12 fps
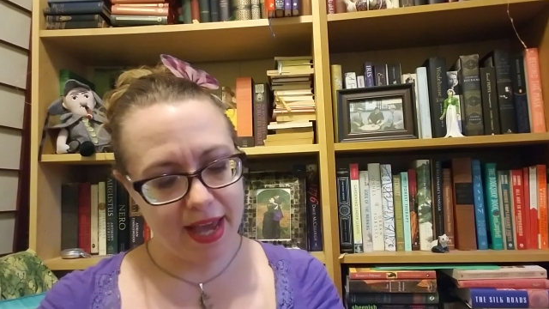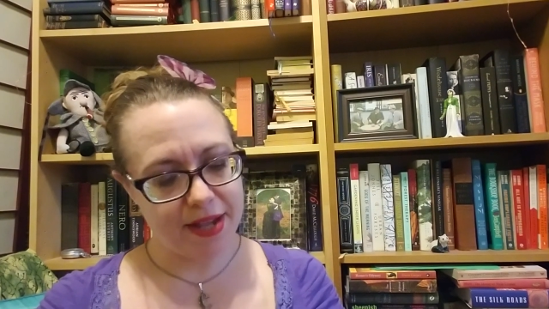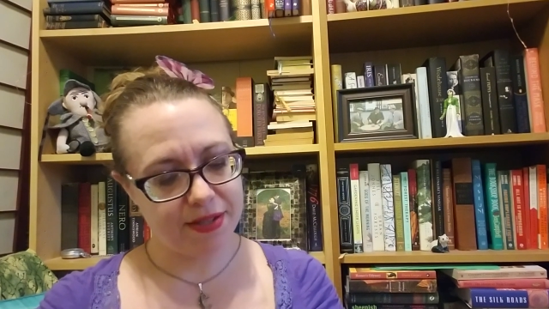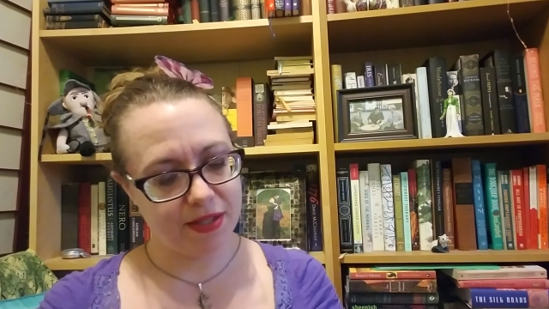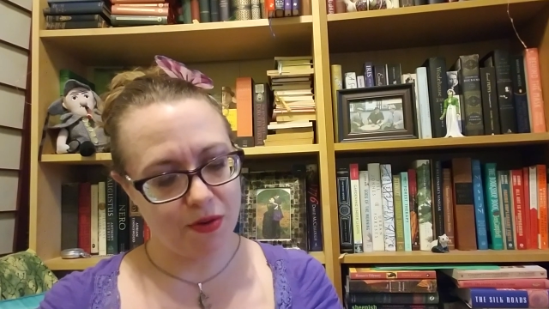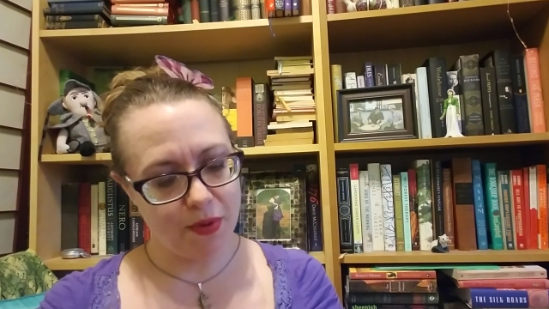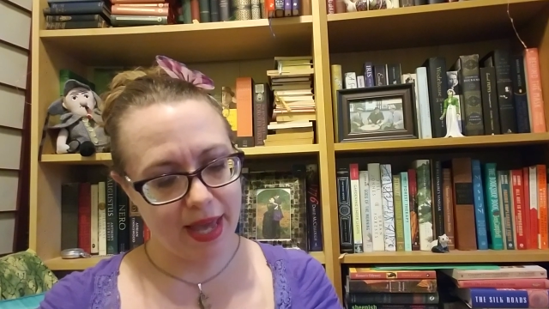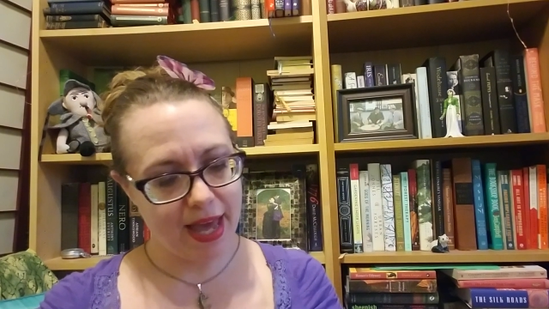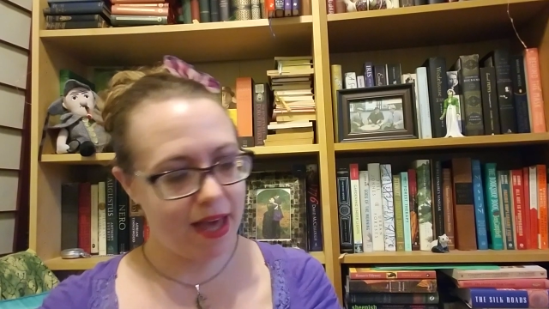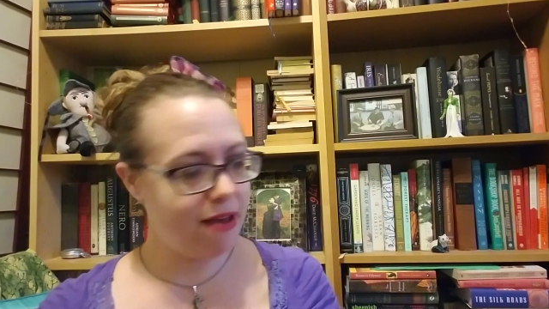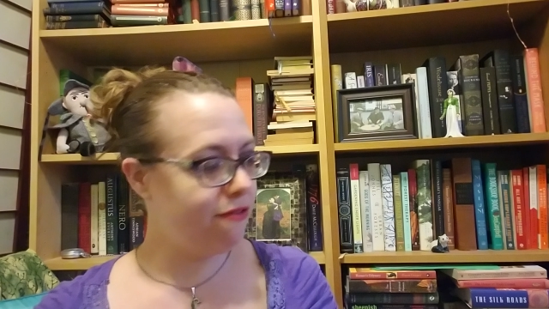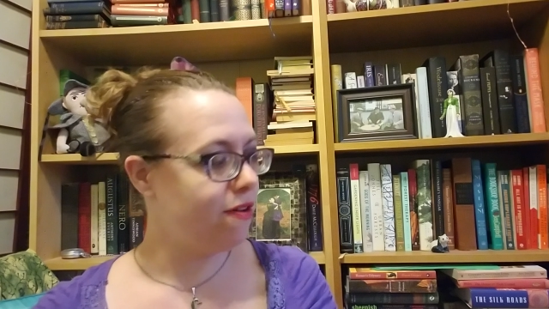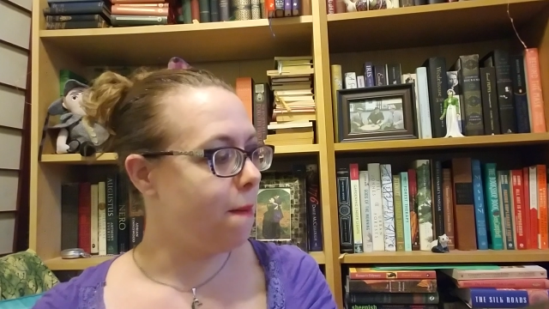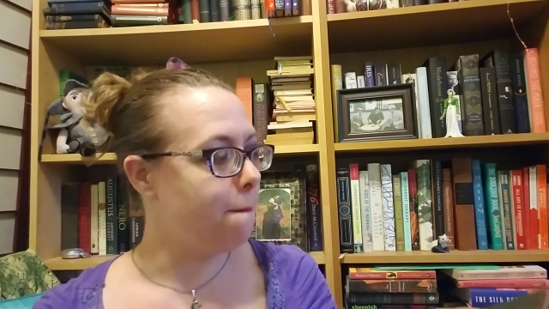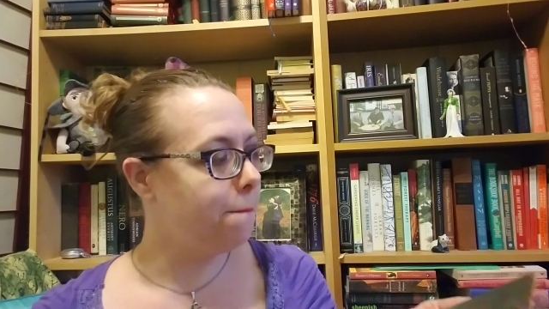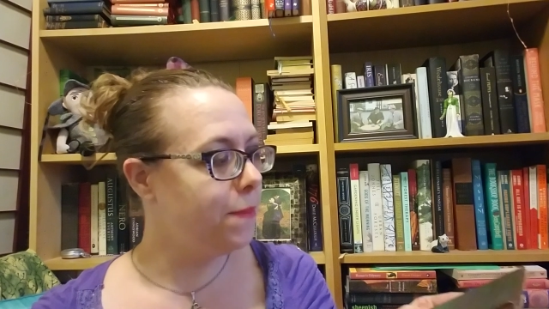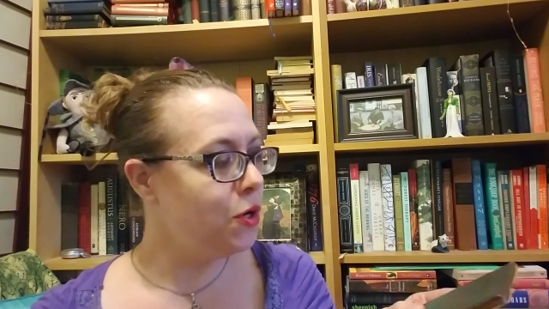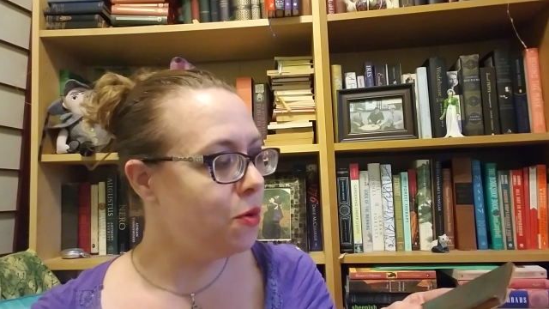so we have
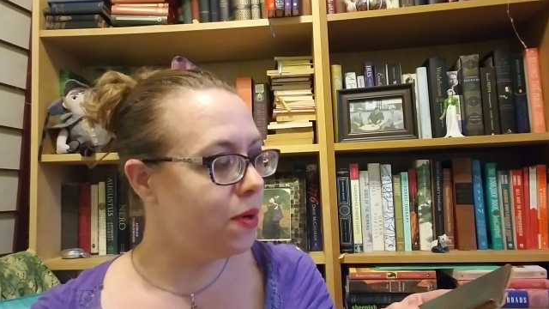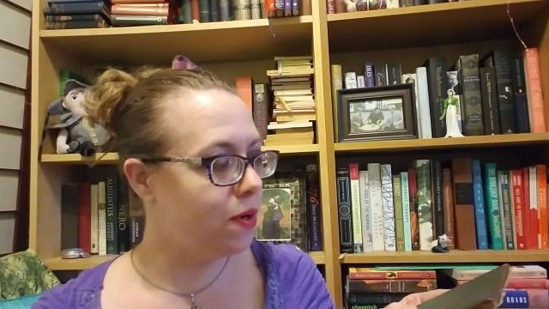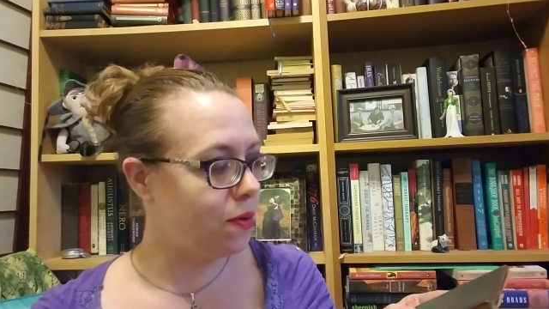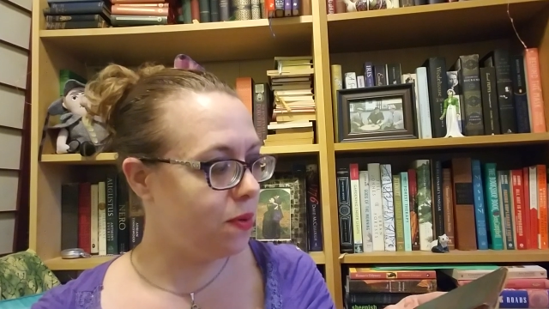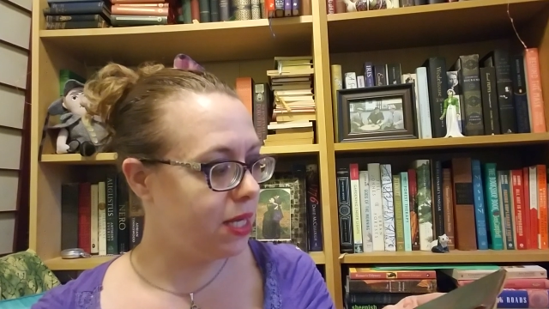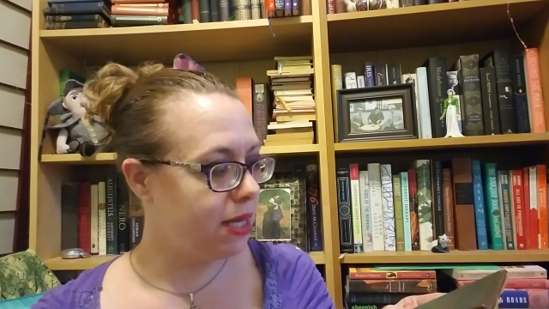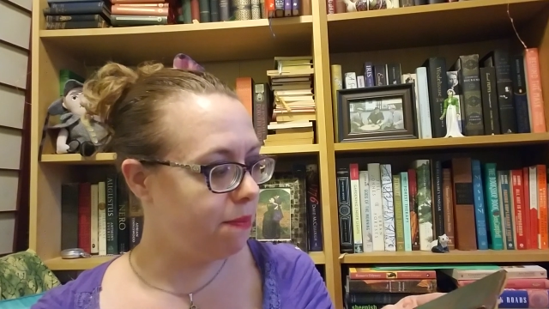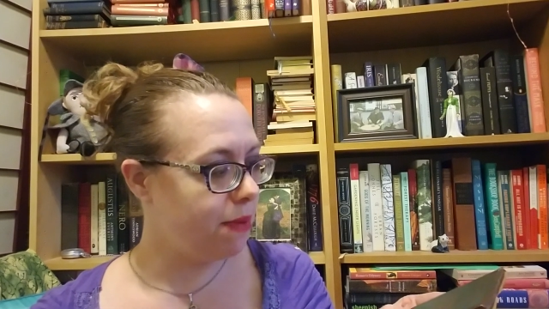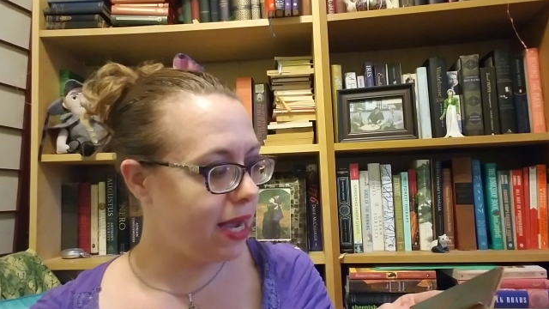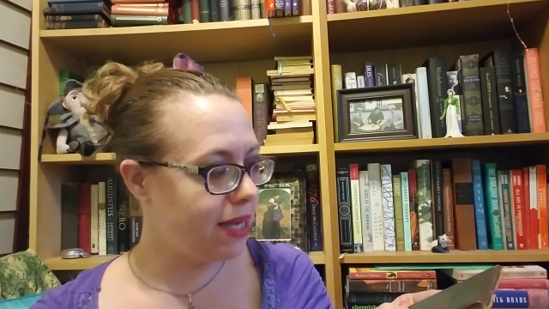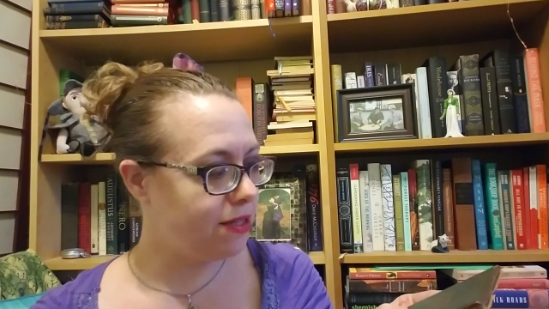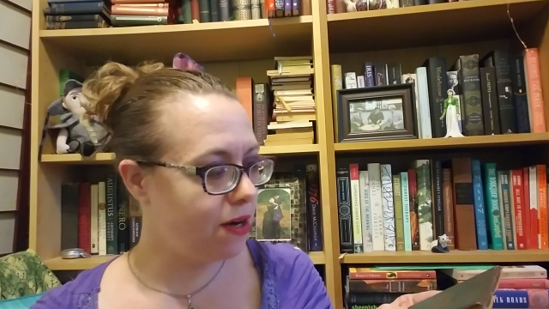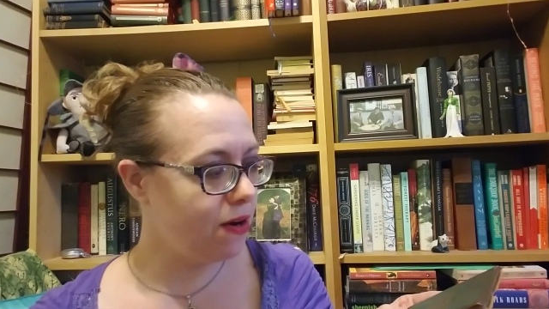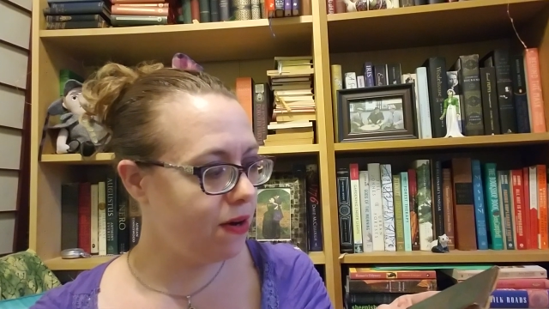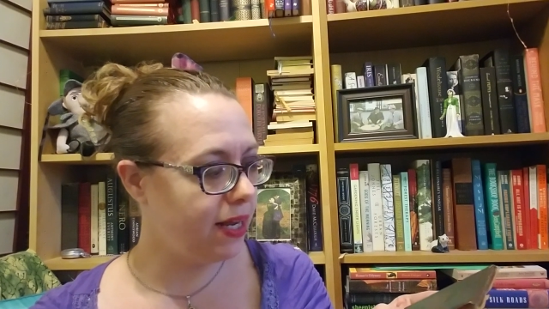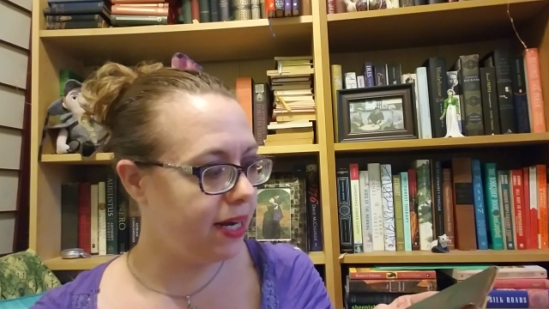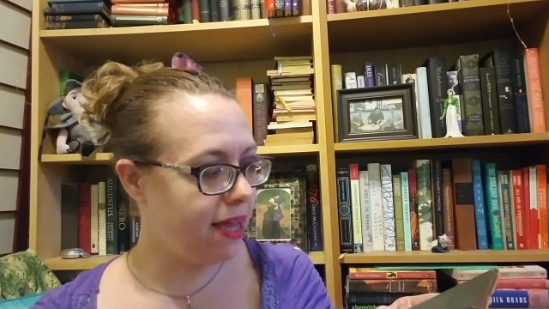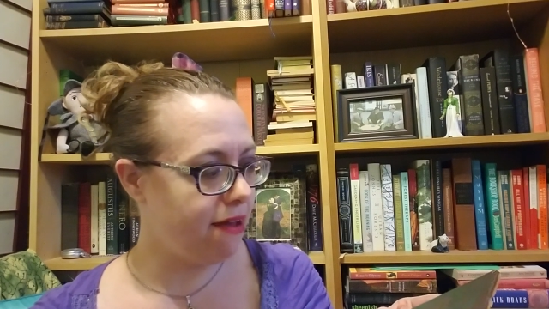Moo by
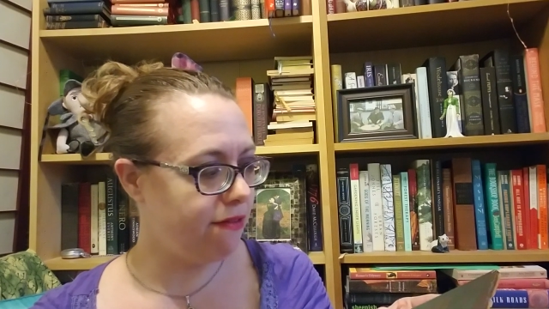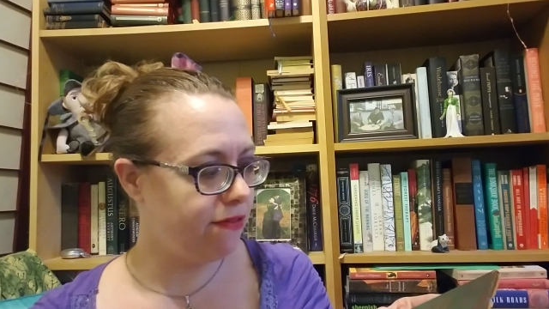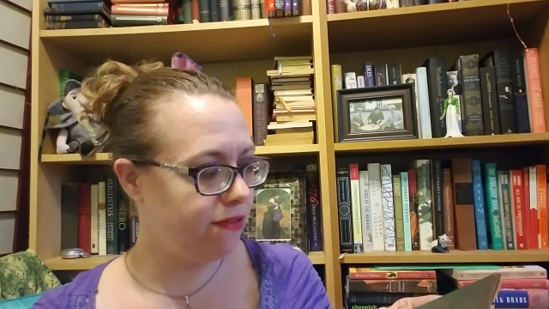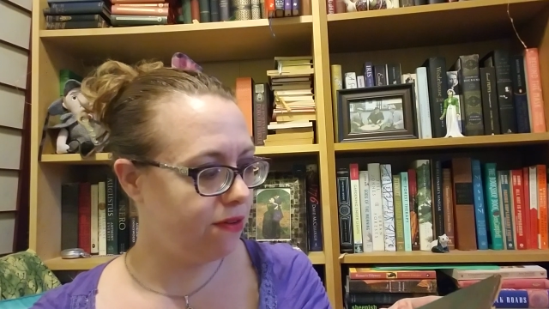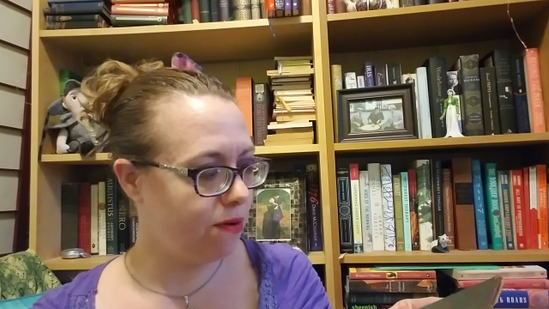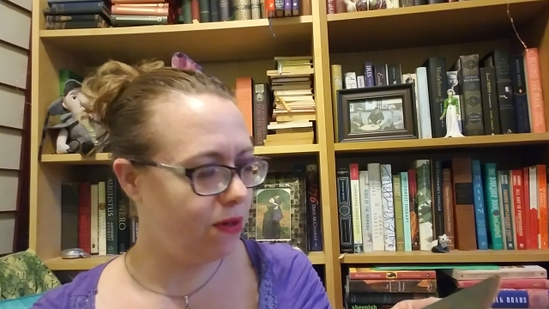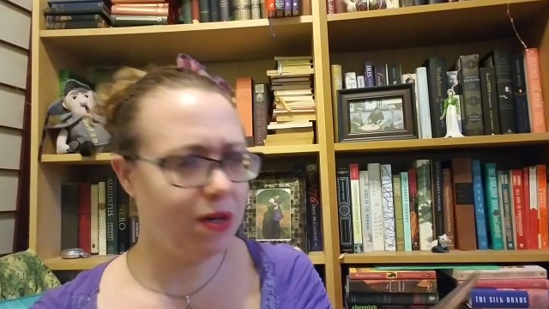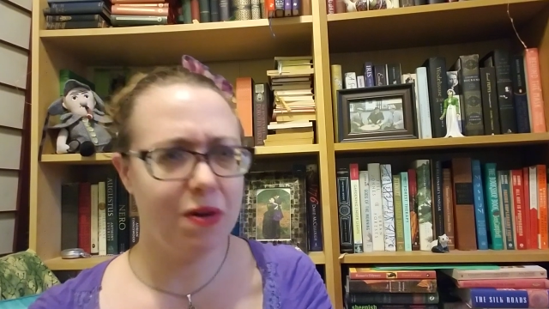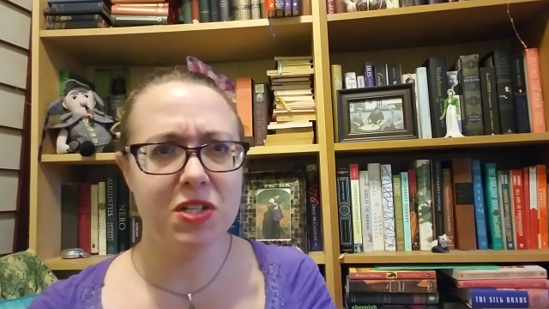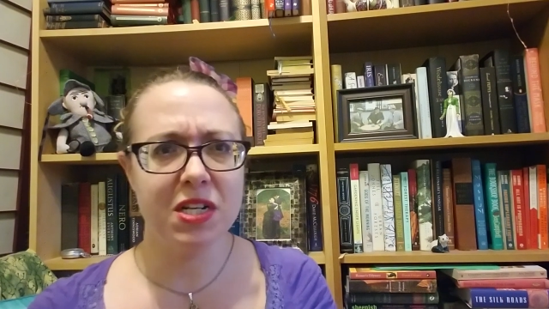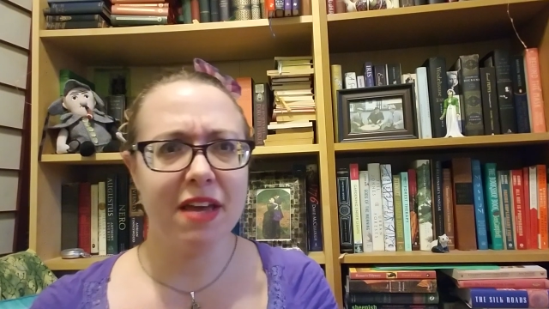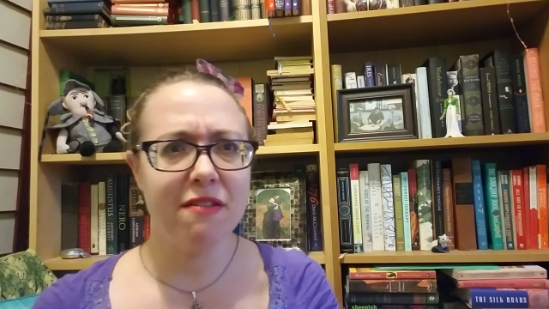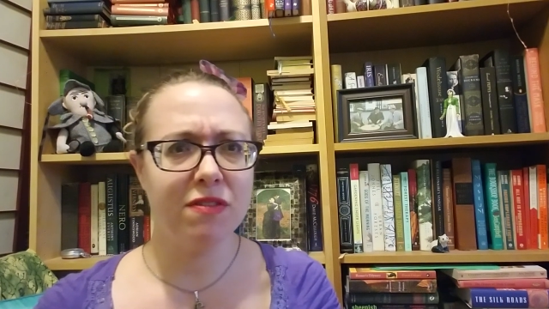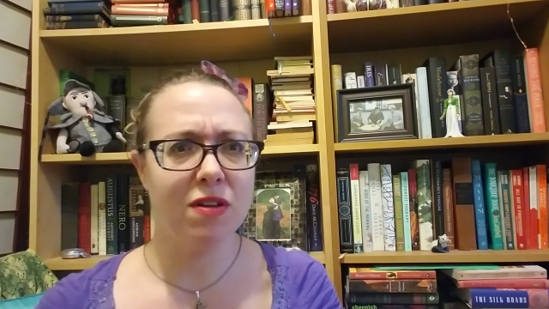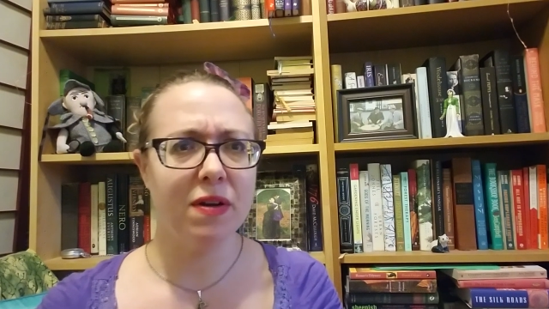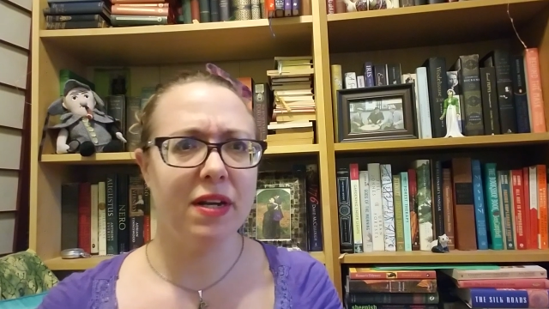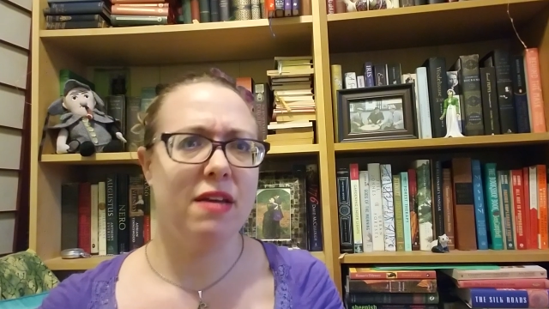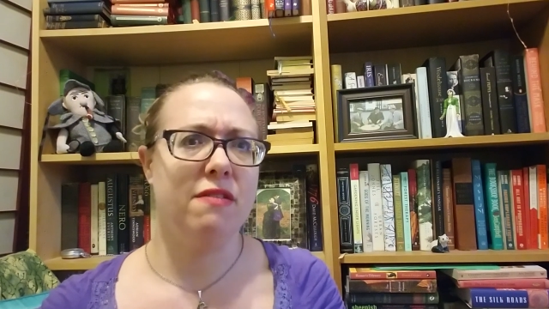Turgenev. Or
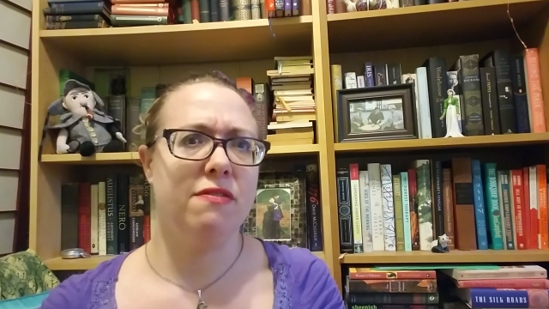Turgenev.